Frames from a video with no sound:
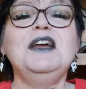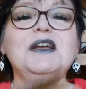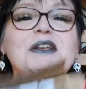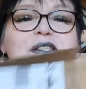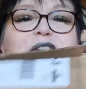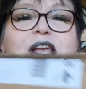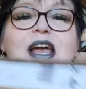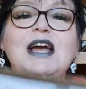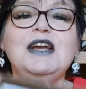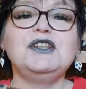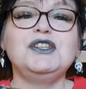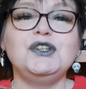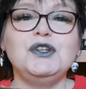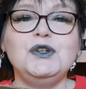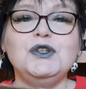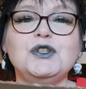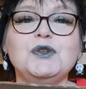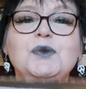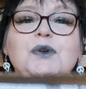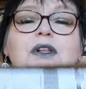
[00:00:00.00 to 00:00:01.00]
So as
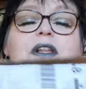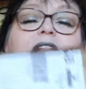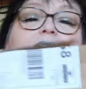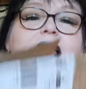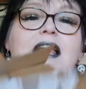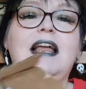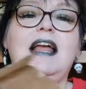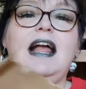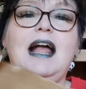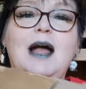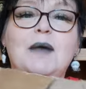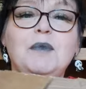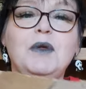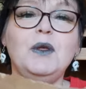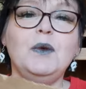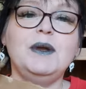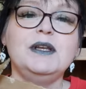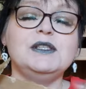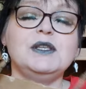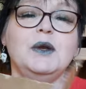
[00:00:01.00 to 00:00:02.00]
usual, I'm
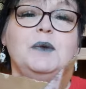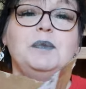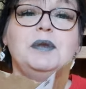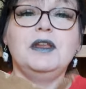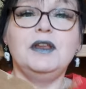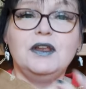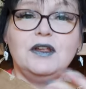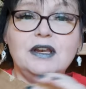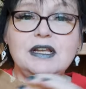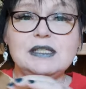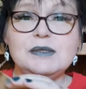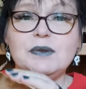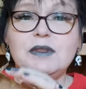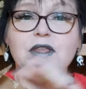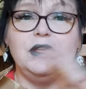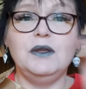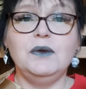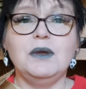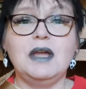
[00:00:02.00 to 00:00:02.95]
always open and honest with you